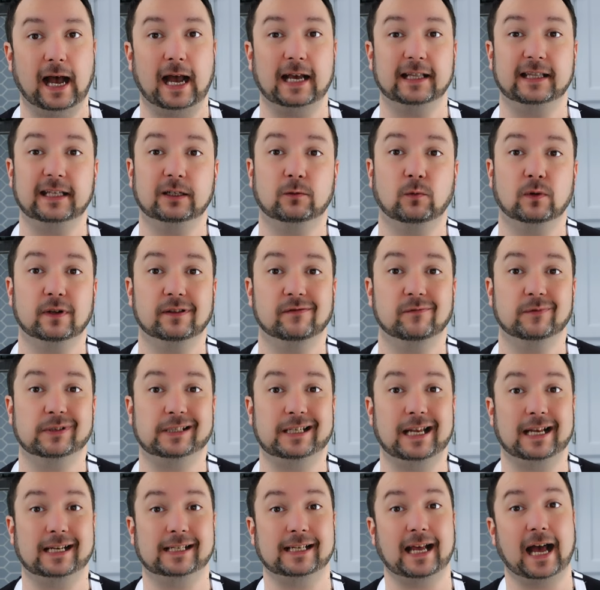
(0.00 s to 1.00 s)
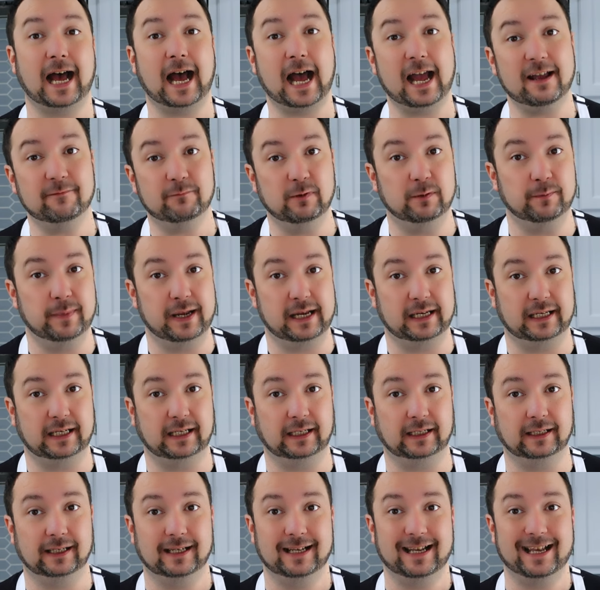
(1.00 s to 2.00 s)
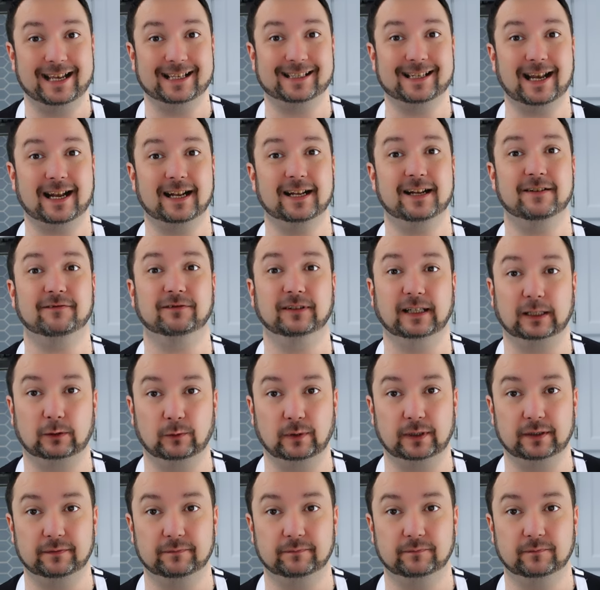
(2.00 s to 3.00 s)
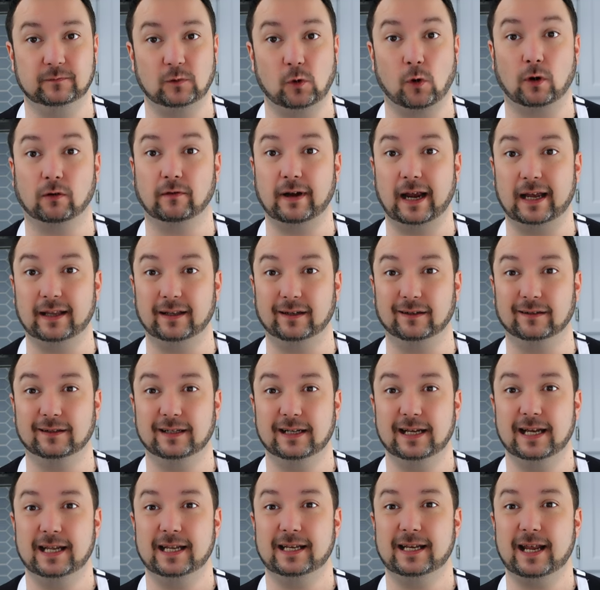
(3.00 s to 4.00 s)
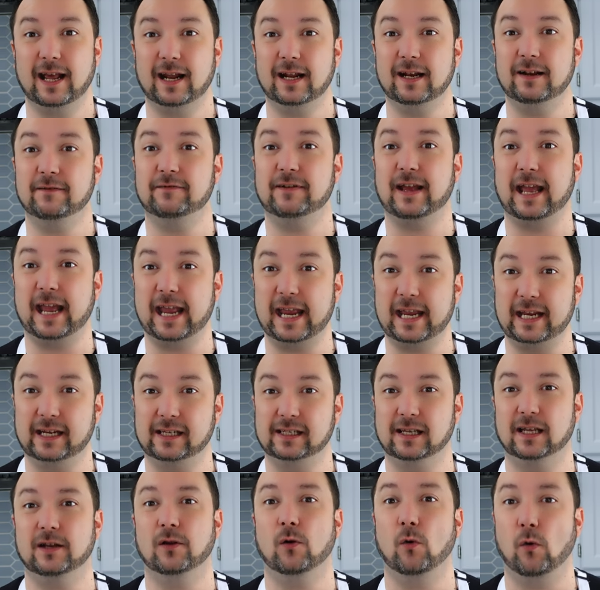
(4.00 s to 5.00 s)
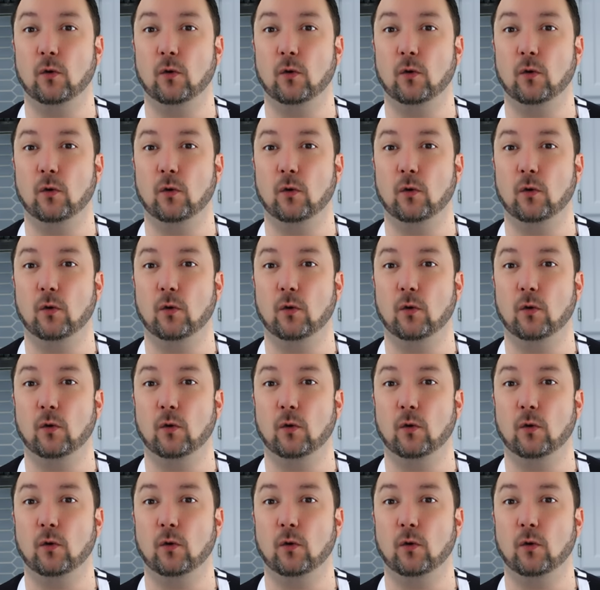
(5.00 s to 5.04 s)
I think one of the mistakes I've been making is not enough liquid, or rather, not enough eggs and